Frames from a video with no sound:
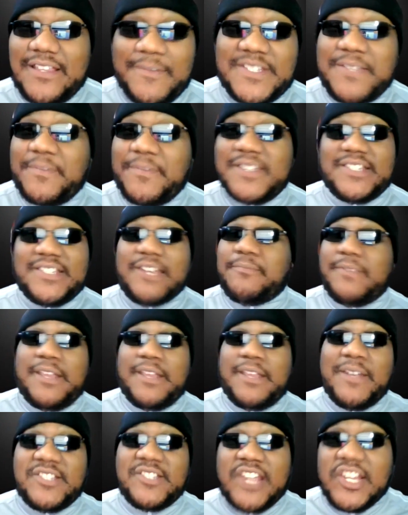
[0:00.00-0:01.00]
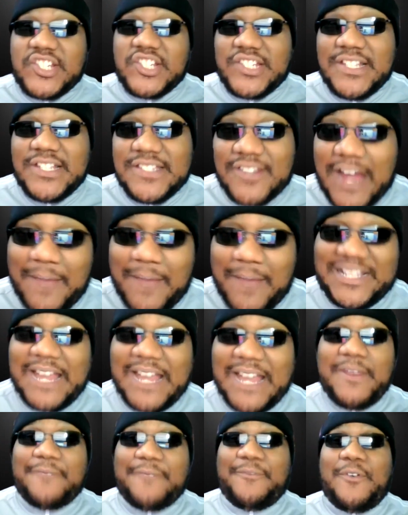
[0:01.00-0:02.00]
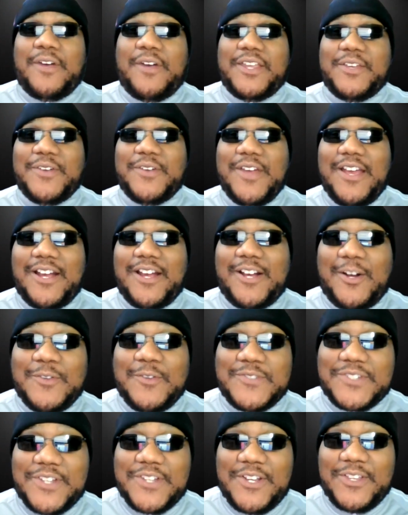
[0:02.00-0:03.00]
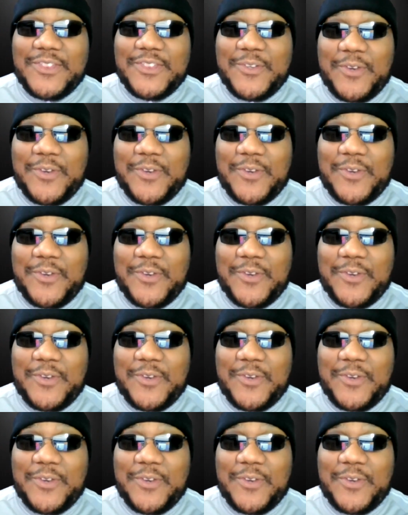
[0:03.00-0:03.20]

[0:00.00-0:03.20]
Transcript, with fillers: It was the, the magician. So I'm claiming it for you, Coach.